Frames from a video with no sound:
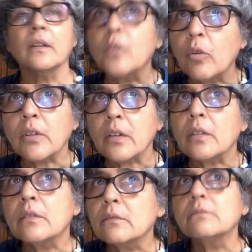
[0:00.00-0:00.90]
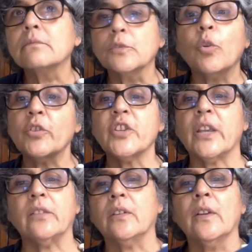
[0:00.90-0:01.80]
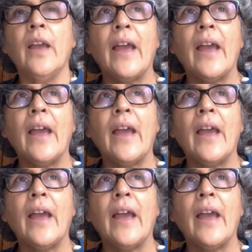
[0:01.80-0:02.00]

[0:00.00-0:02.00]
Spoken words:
Don't don't change.